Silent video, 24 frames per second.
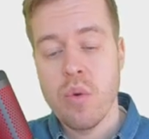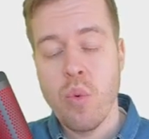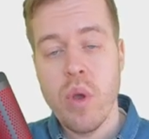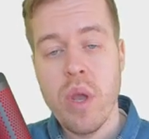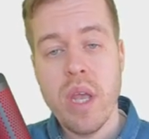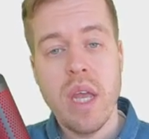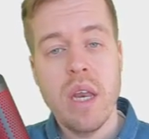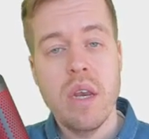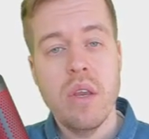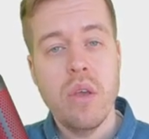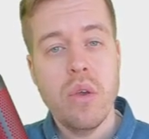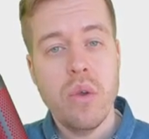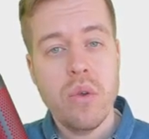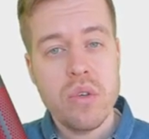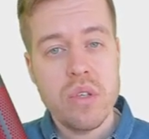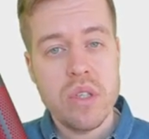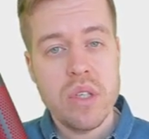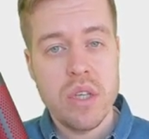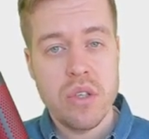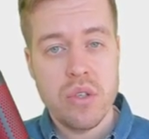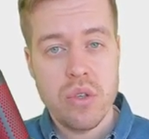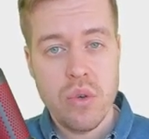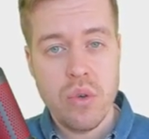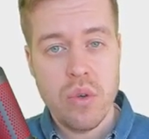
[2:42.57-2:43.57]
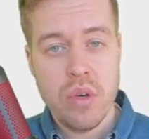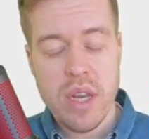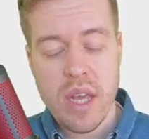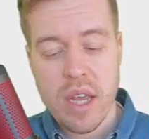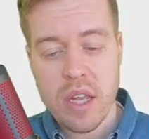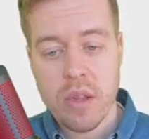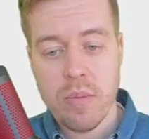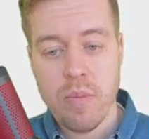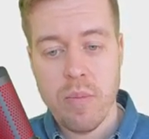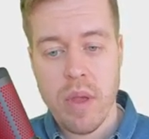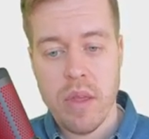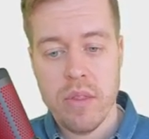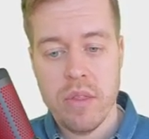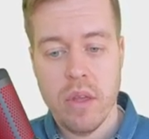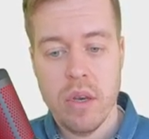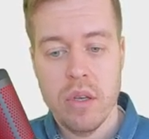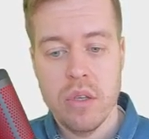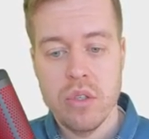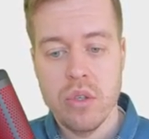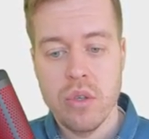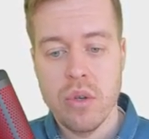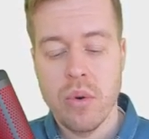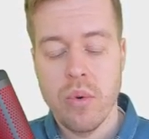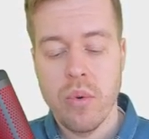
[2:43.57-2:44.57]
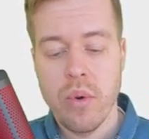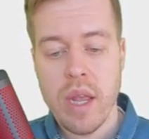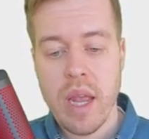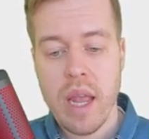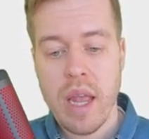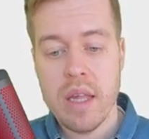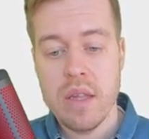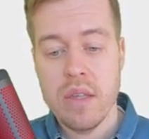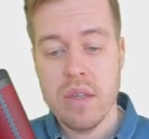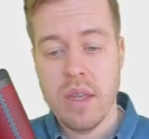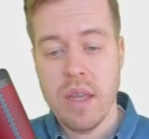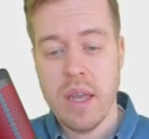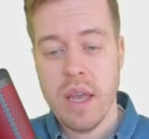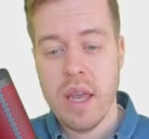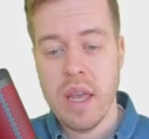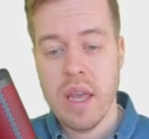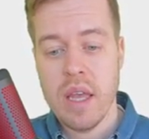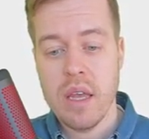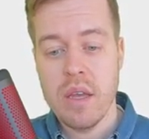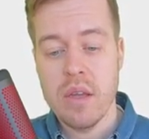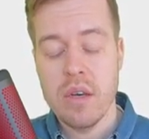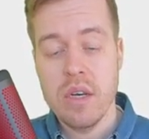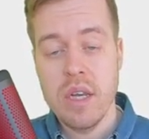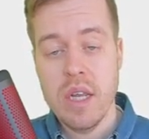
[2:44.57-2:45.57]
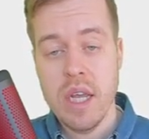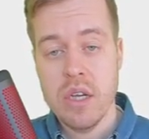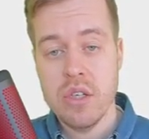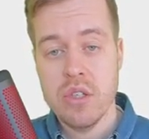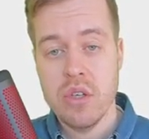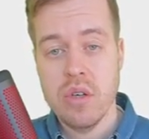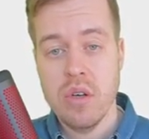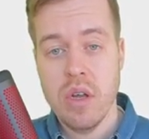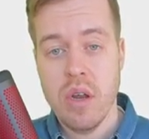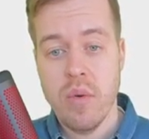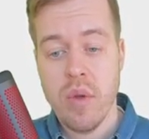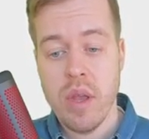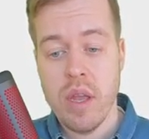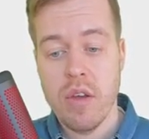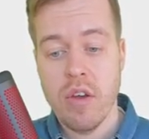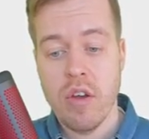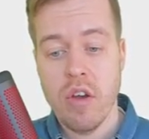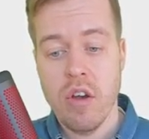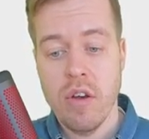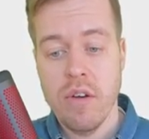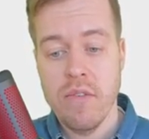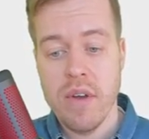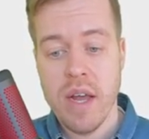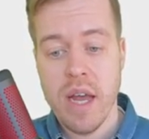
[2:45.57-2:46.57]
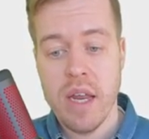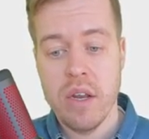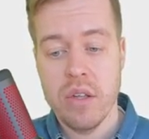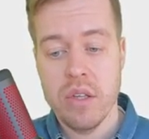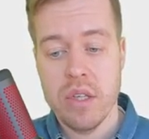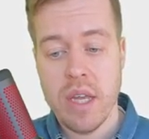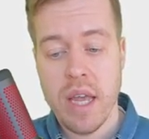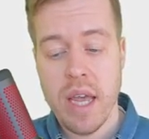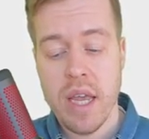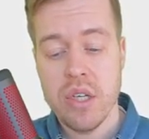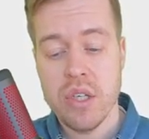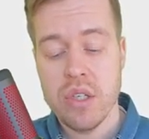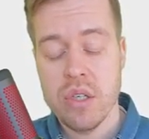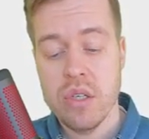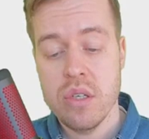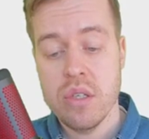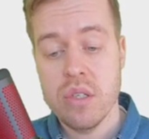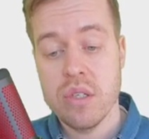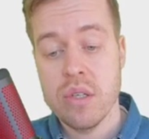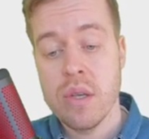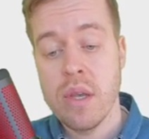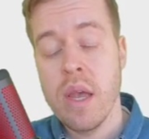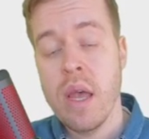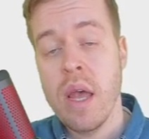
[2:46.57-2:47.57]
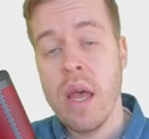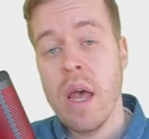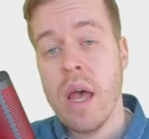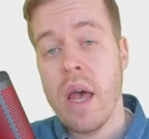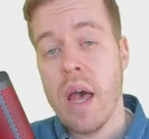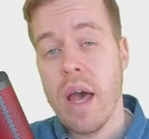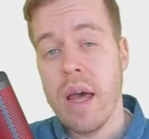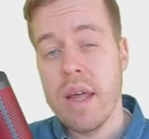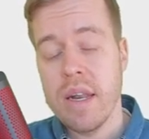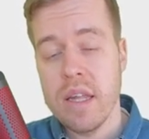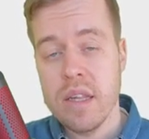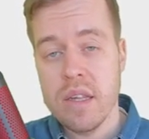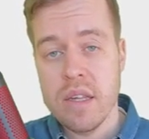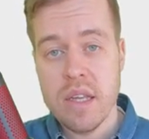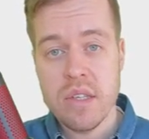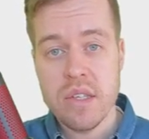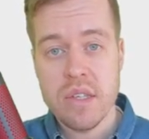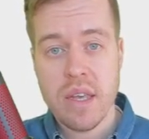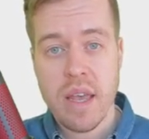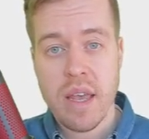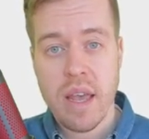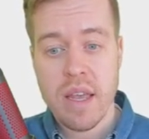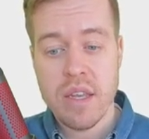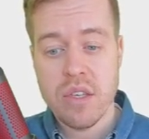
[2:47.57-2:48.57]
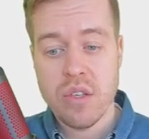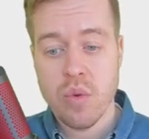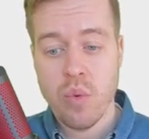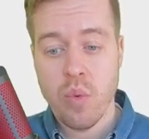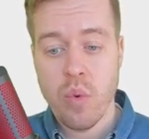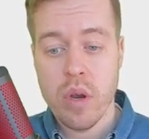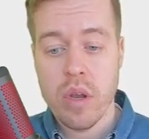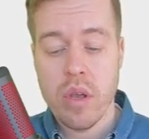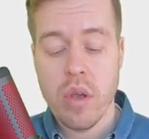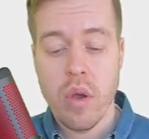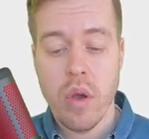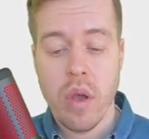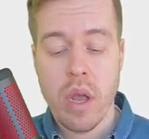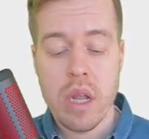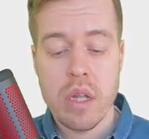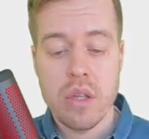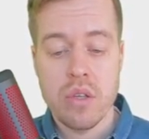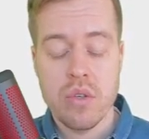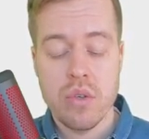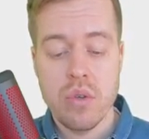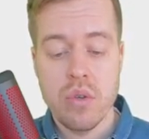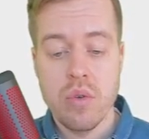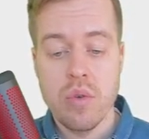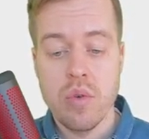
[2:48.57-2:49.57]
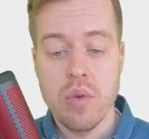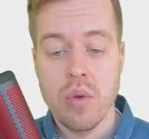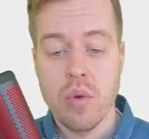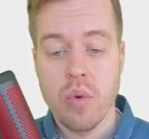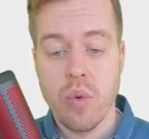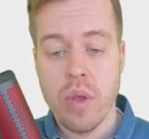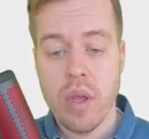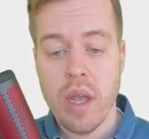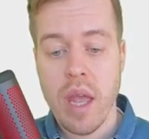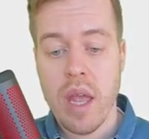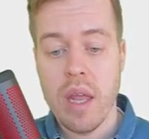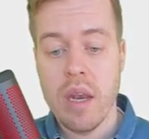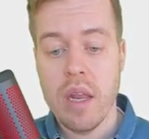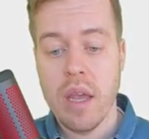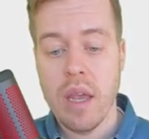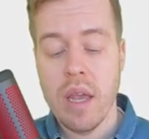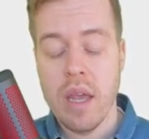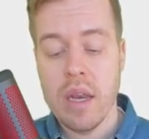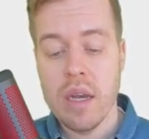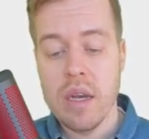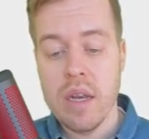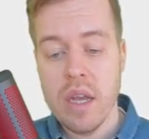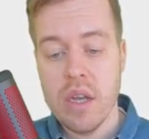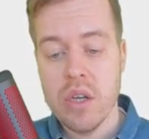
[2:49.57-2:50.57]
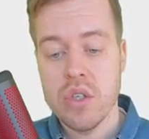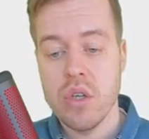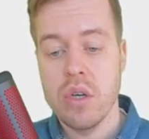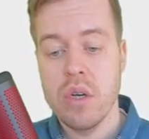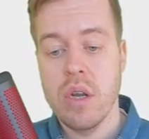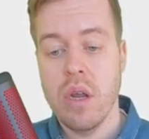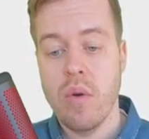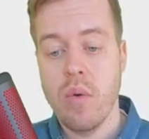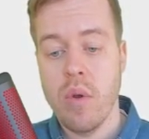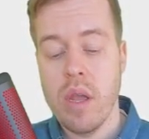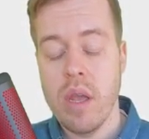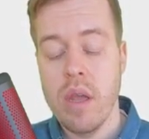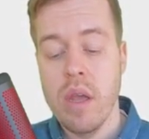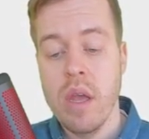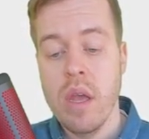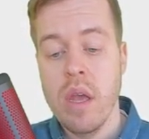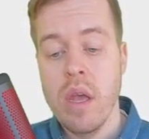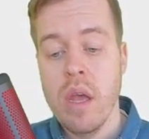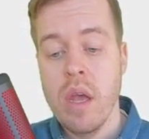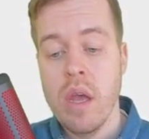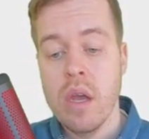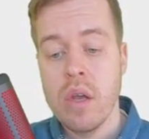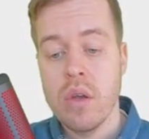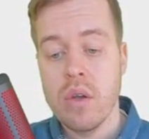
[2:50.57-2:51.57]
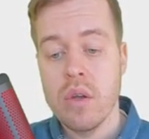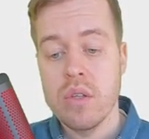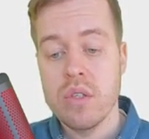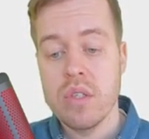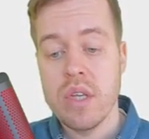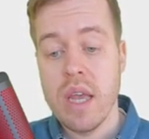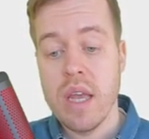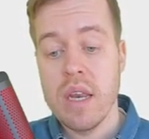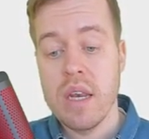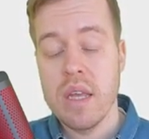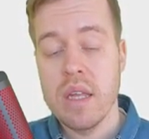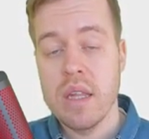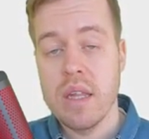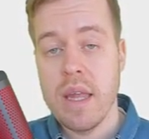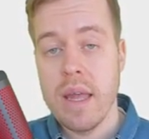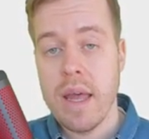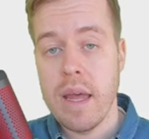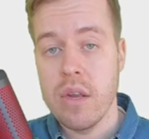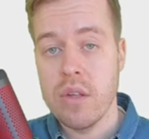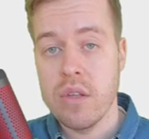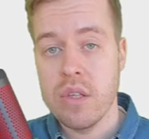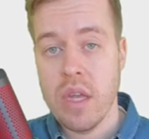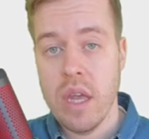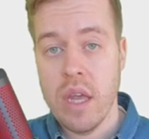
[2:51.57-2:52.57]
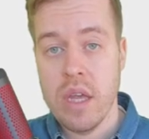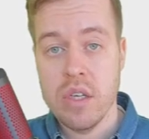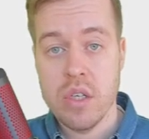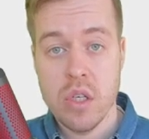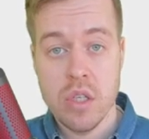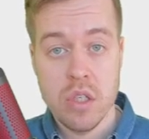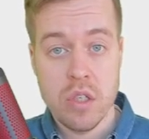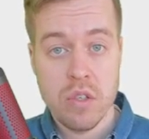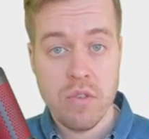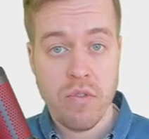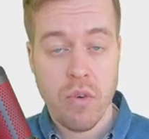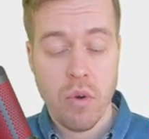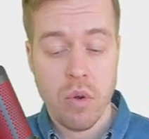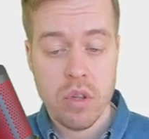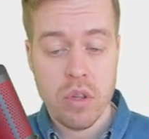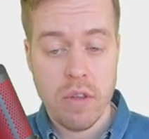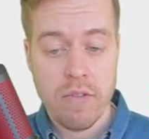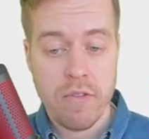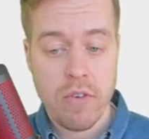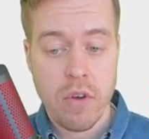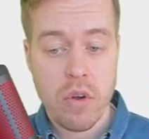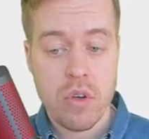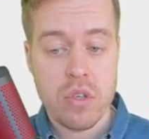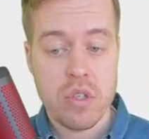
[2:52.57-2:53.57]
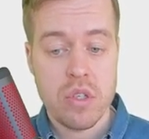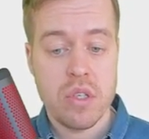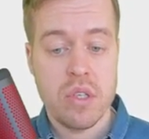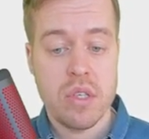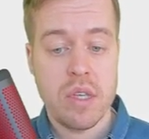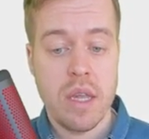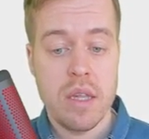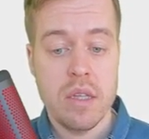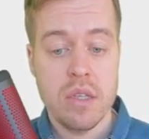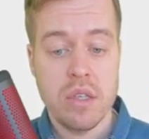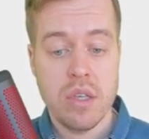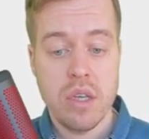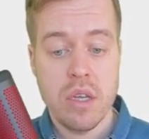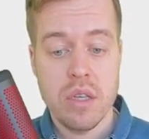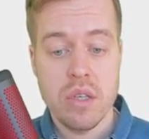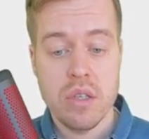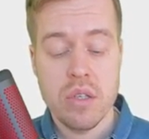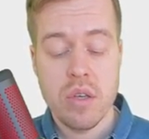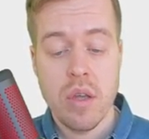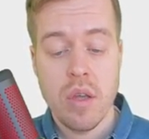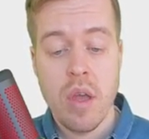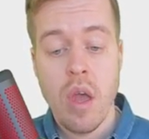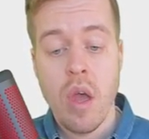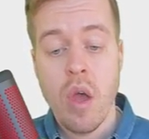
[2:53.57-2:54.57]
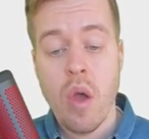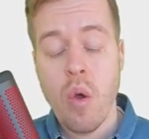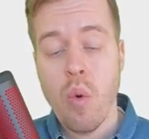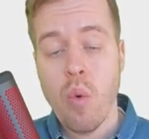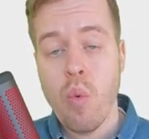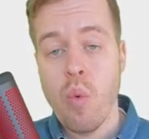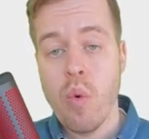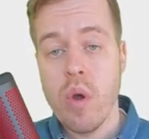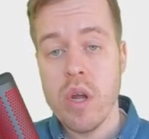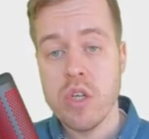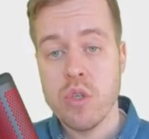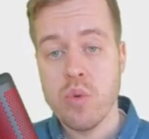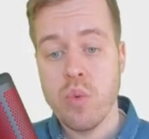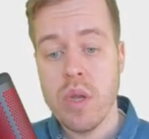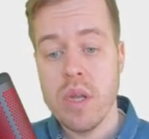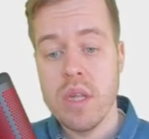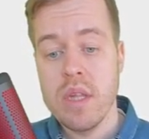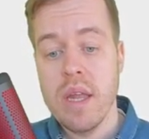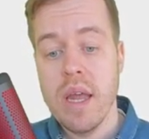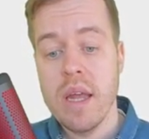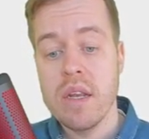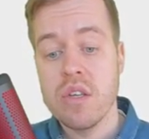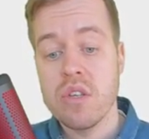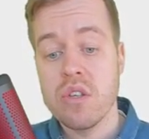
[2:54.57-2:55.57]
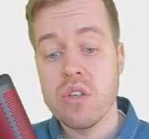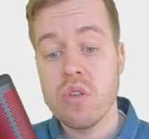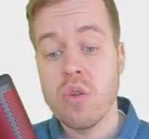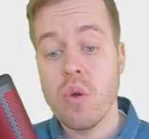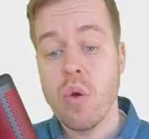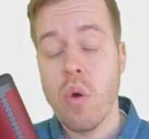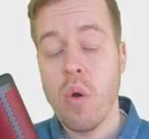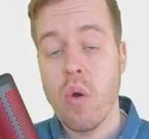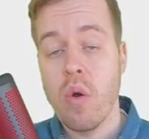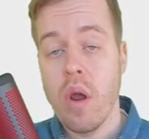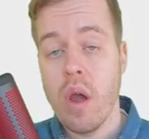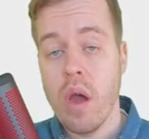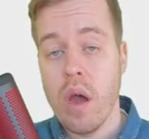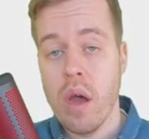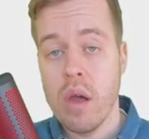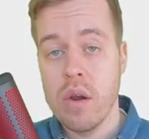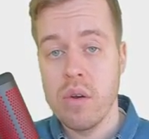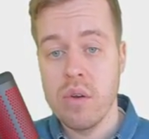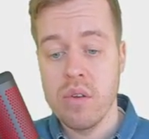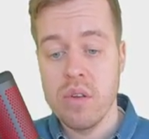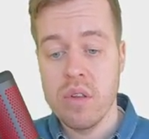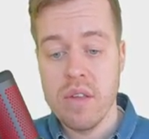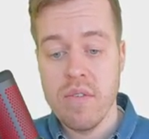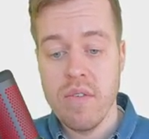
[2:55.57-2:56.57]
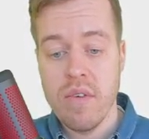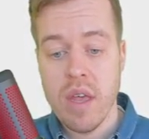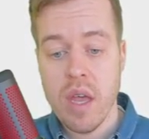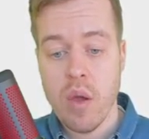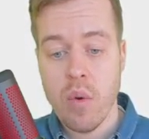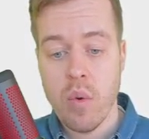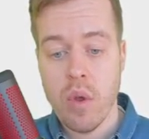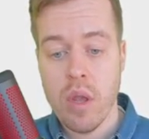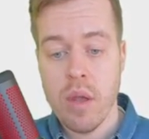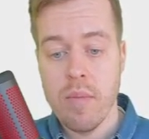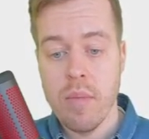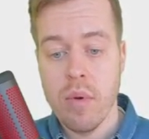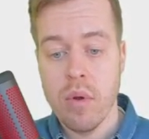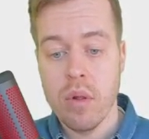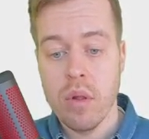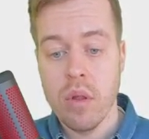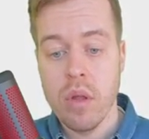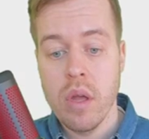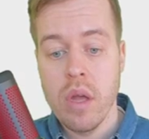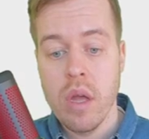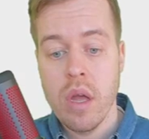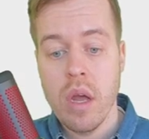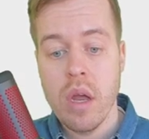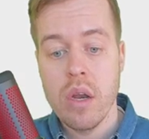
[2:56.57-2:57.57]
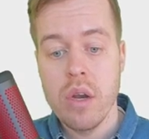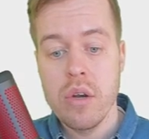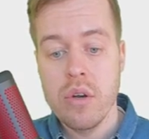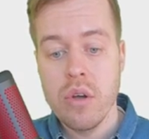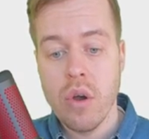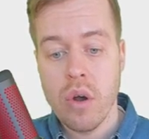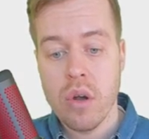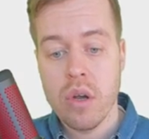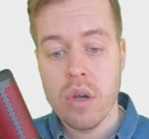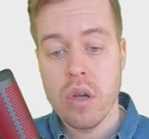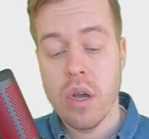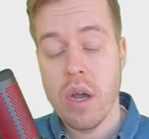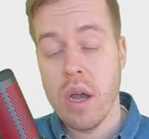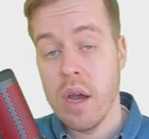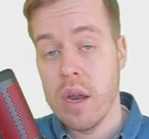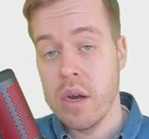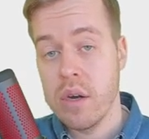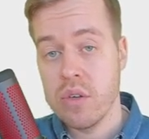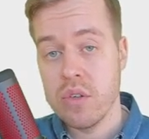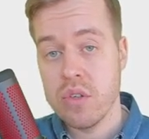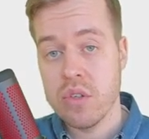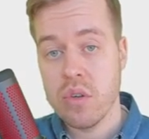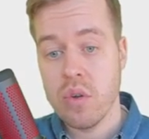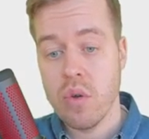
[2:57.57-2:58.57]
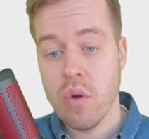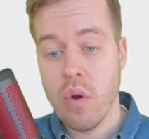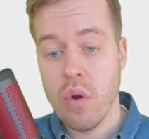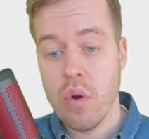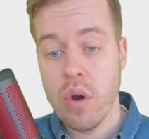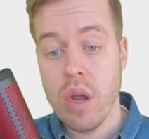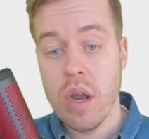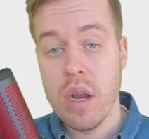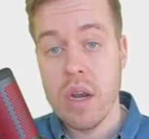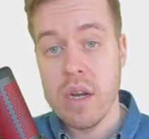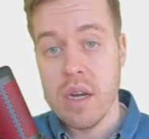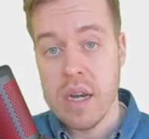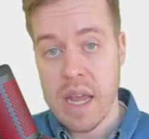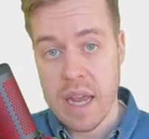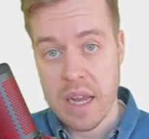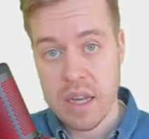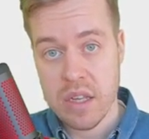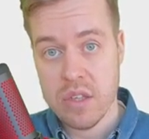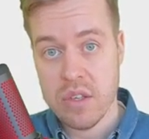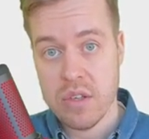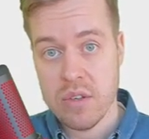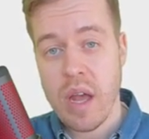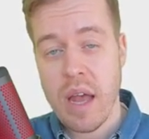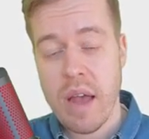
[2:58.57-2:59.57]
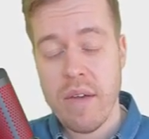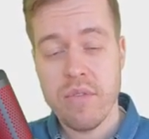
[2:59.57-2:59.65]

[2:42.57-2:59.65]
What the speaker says: We can use the toDict method to create a dictionary of annotations, and in this case, we're going to create a dictionary containing the annotations for the first sentence, which we then store under the variable doc underscore dict.